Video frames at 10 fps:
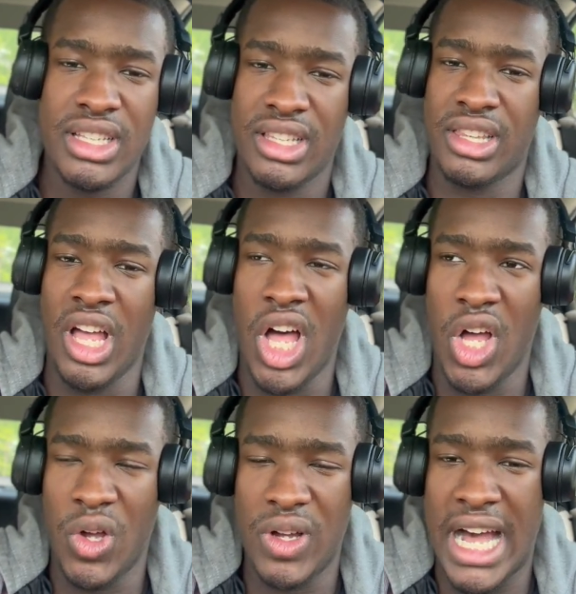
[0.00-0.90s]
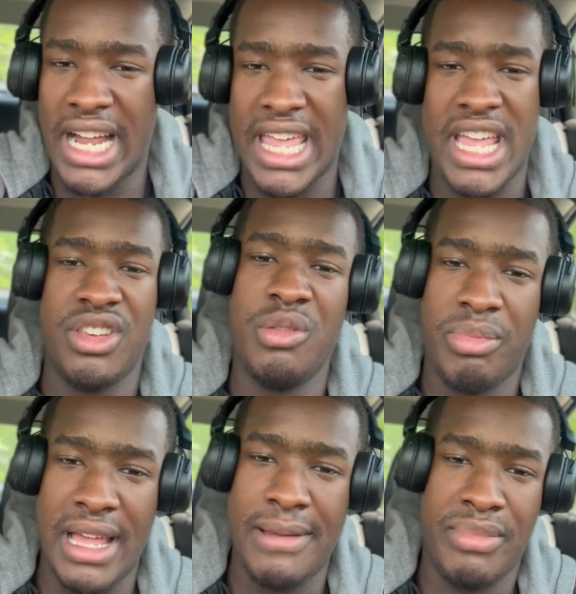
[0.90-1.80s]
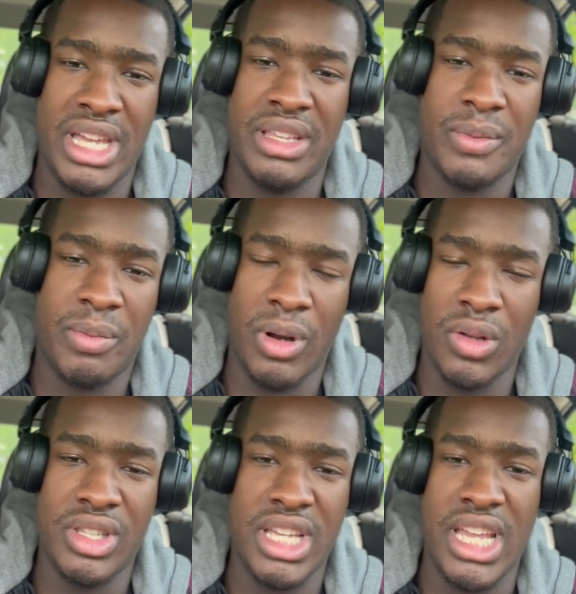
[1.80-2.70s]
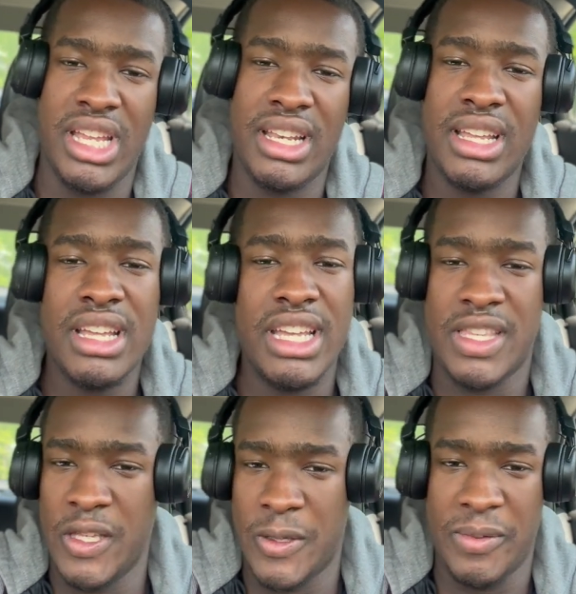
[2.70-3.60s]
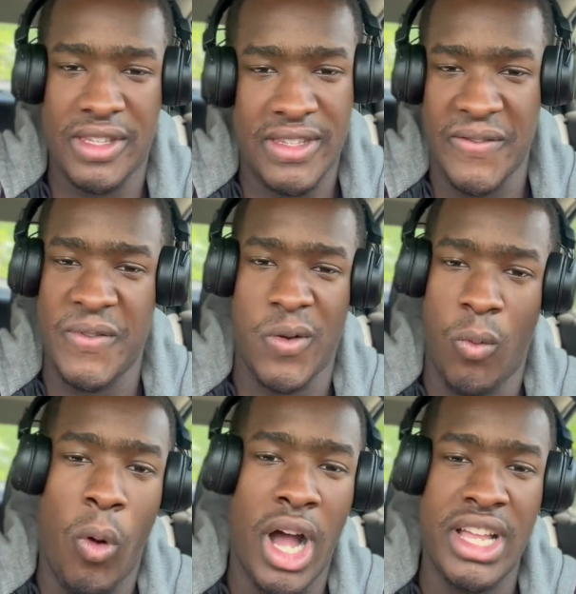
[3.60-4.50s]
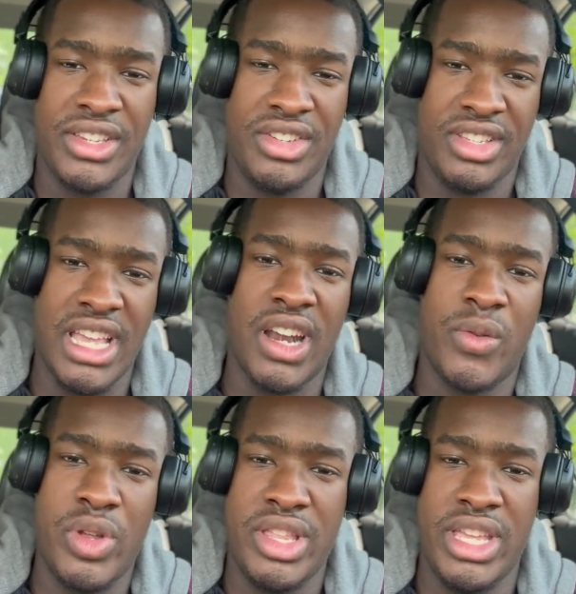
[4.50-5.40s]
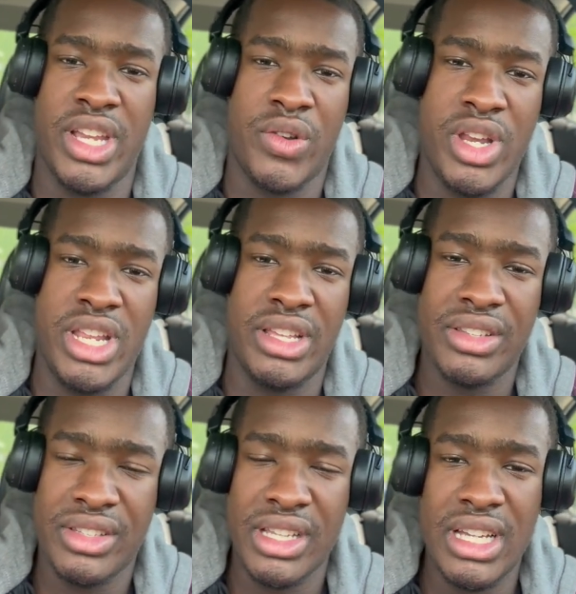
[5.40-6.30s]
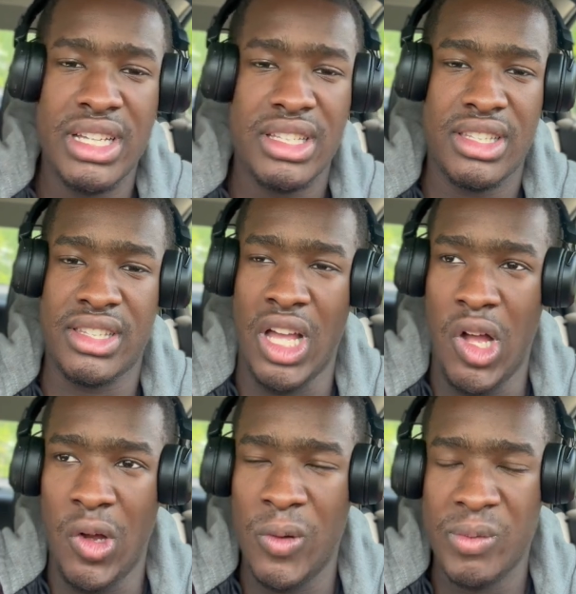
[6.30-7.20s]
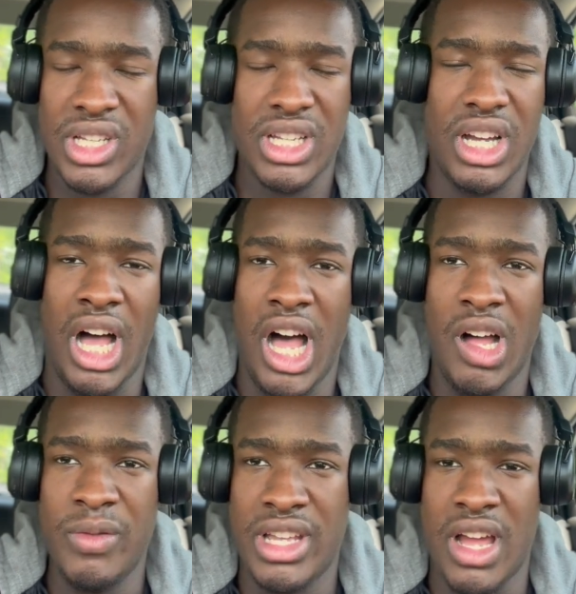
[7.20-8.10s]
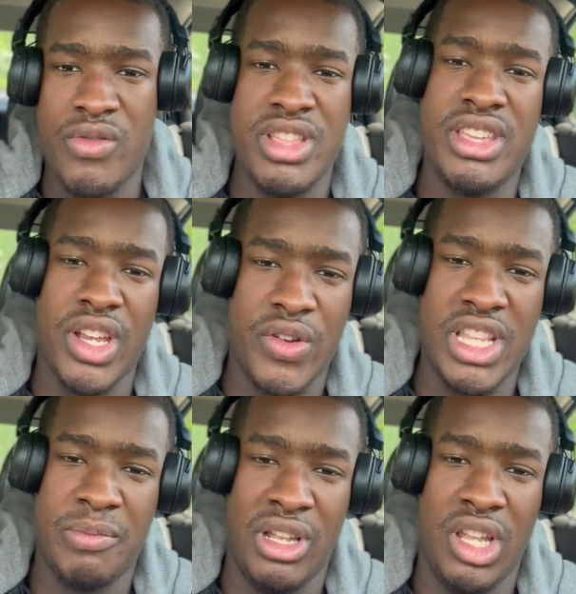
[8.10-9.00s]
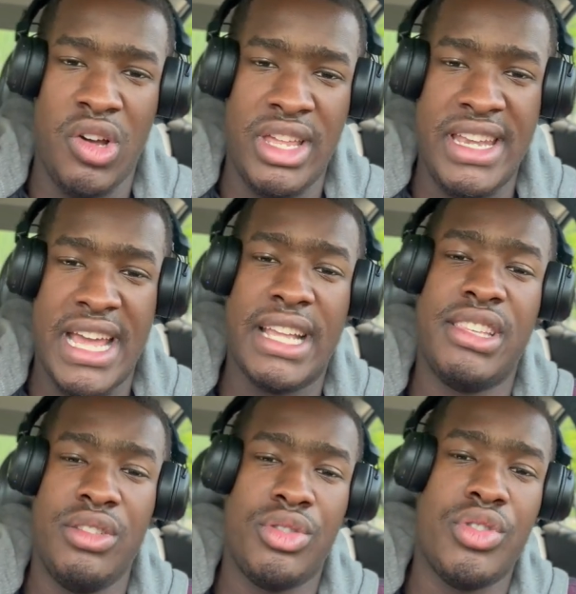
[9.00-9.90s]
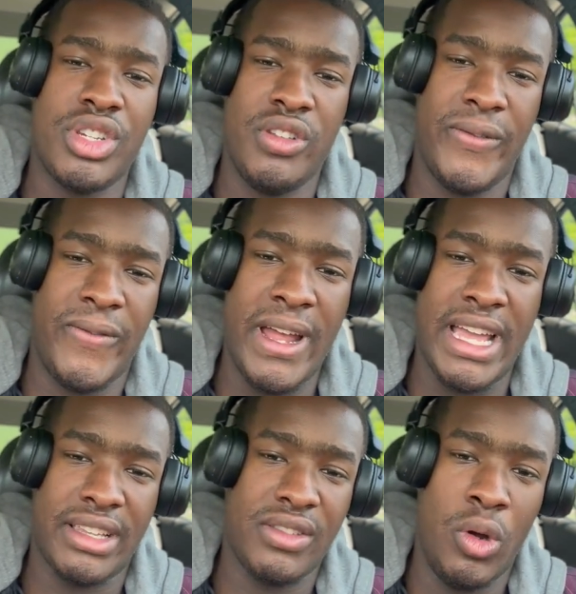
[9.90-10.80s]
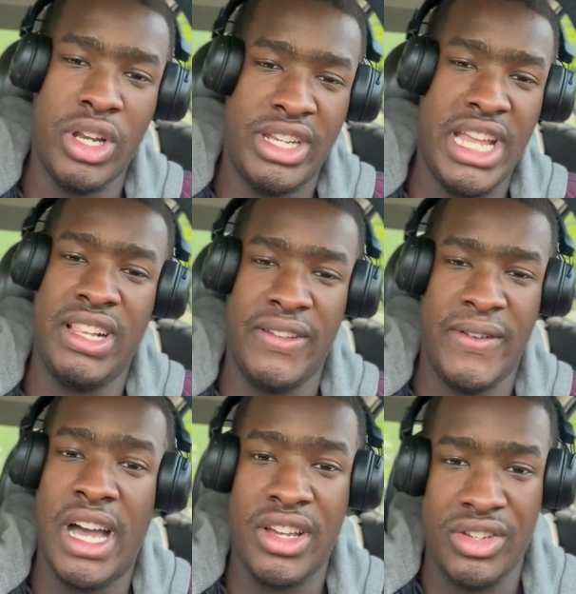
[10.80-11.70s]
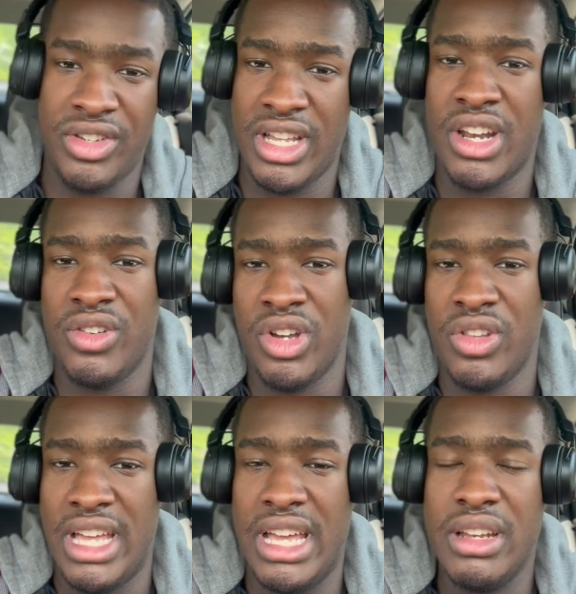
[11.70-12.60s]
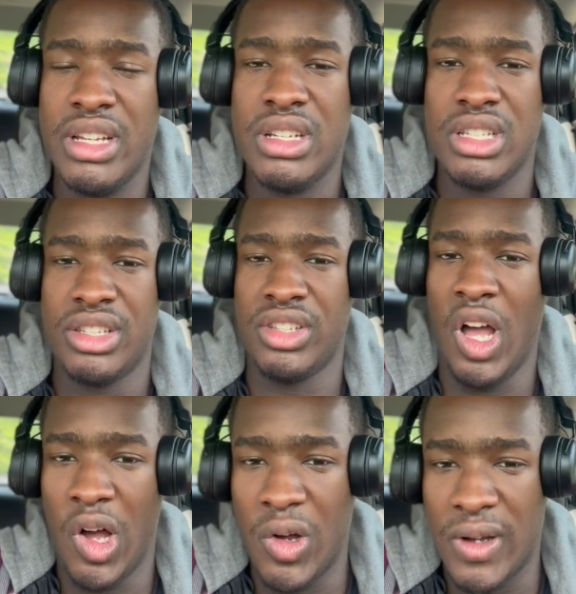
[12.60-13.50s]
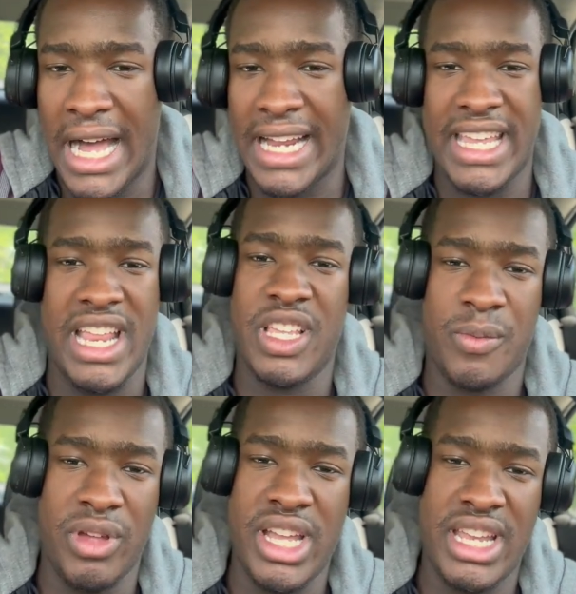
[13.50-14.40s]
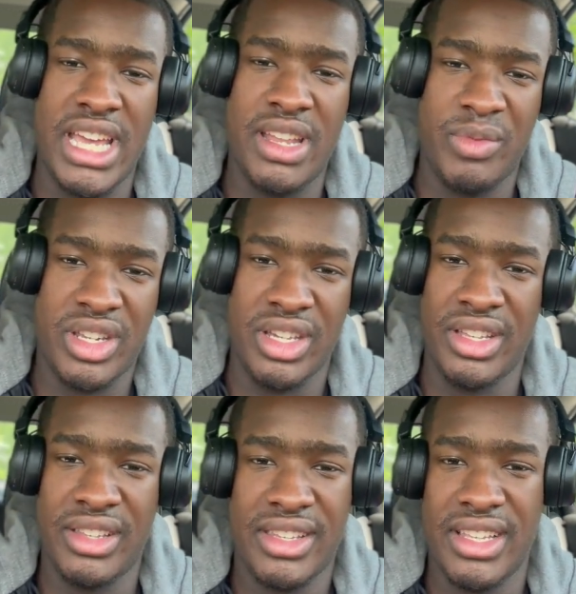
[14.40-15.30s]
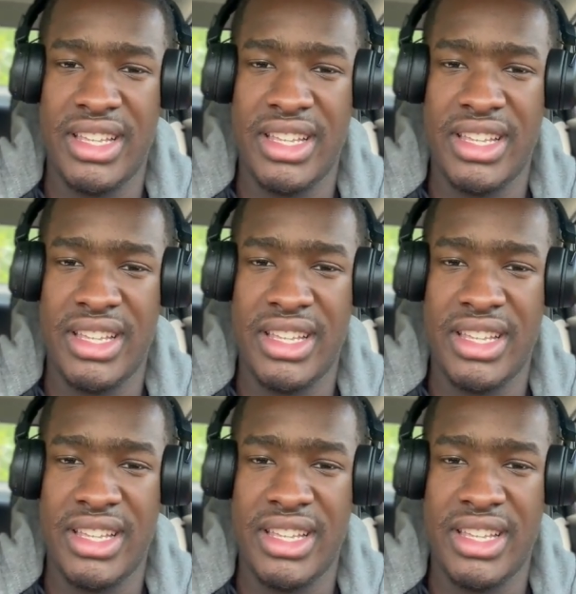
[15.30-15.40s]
So I can't do plant-based protein. It's the specific ones. You just got to read the ingredients. So you got to read the ingredients below that, not the nutritional facts or the daily values. Y'all don't know that. So I can't explain that because